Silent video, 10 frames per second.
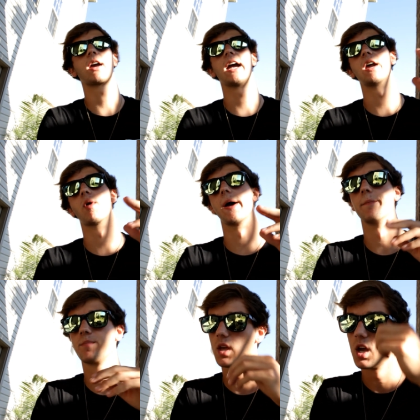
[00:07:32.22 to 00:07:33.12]
Okay, anyway,
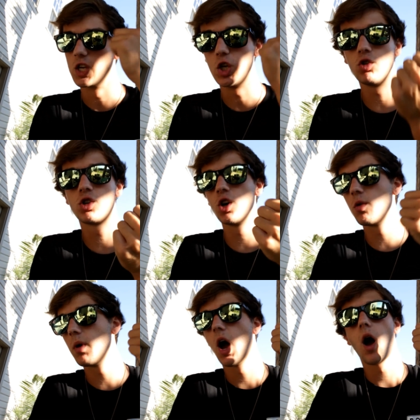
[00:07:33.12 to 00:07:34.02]

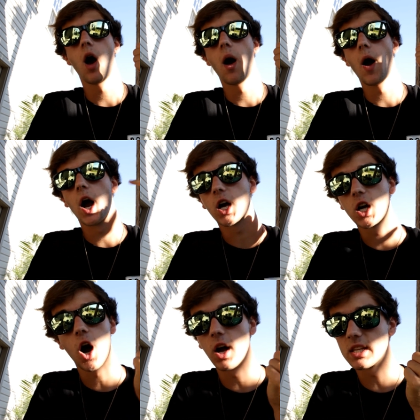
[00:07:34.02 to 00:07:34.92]
YouTube,
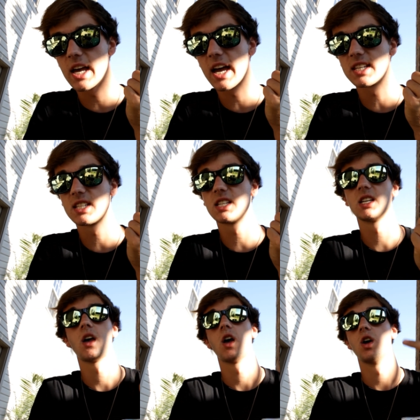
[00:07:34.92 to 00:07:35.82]
contests,
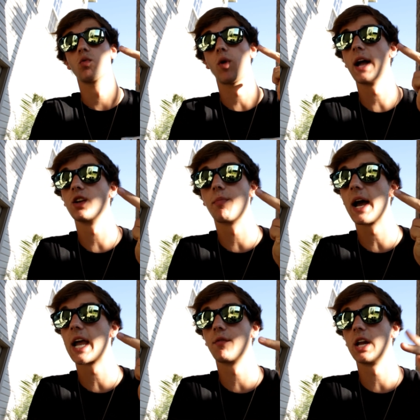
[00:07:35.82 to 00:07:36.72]
riding your
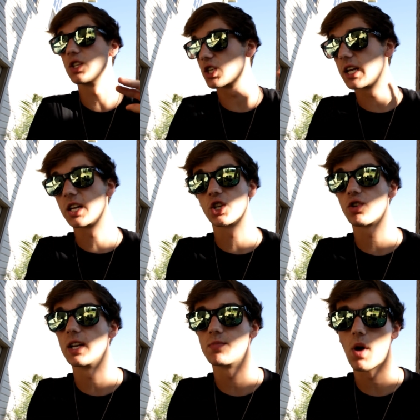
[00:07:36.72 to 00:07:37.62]
bike every day and just getting a
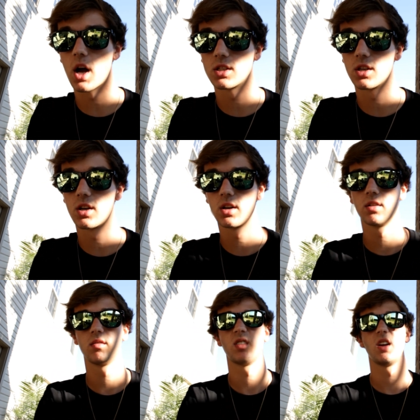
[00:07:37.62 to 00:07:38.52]
straight sponsor.
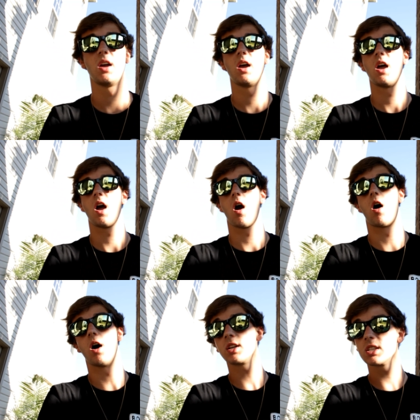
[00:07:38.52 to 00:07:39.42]

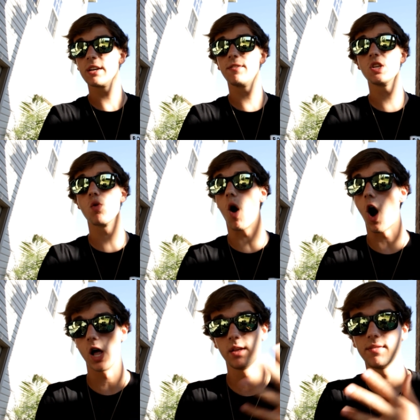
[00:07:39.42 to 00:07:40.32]
Honestly, if you do
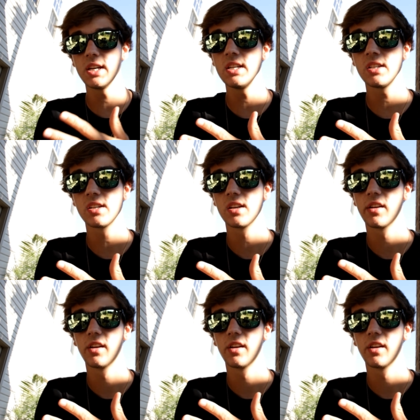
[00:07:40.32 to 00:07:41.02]
all of these,